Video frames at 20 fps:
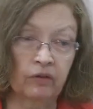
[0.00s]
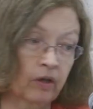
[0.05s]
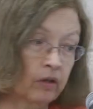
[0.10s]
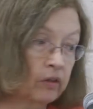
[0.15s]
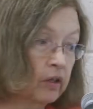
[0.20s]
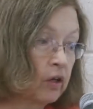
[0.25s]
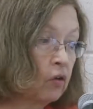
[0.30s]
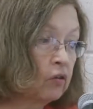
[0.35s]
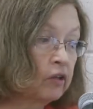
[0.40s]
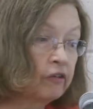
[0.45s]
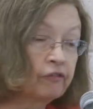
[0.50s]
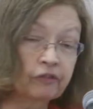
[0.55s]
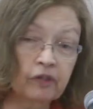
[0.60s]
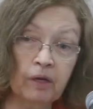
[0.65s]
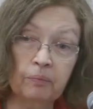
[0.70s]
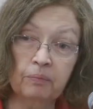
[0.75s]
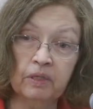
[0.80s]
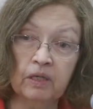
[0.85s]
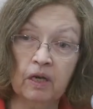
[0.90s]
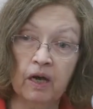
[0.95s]
Now, the only
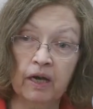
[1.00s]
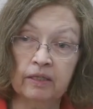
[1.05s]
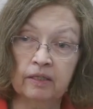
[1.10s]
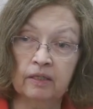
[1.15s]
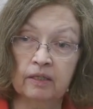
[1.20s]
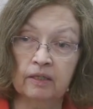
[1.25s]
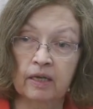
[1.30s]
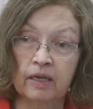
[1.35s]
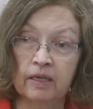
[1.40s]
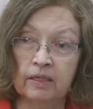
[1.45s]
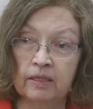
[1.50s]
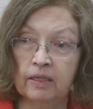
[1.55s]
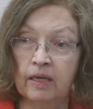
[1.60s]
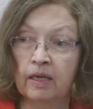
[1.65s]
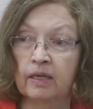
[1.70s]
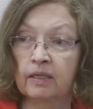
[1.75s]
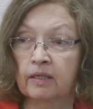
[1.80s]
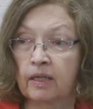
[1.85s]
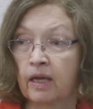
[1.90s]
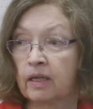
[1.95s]
flip side to this
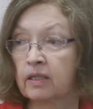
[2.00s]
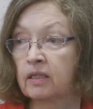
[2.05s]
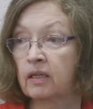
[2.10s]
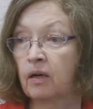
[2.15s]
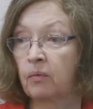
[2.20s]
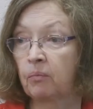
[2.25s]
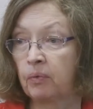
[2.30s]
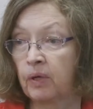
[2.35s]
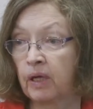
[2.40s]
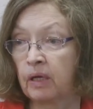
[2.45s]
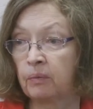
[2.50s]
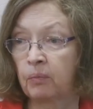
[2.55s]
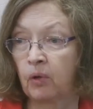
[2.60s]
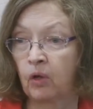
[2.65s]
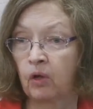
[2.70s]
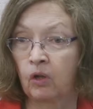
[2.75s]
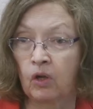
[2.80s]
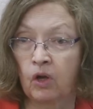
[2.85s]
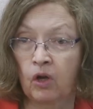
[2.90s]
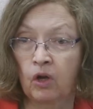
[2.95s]
is that some
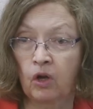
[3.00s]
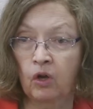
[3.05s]
people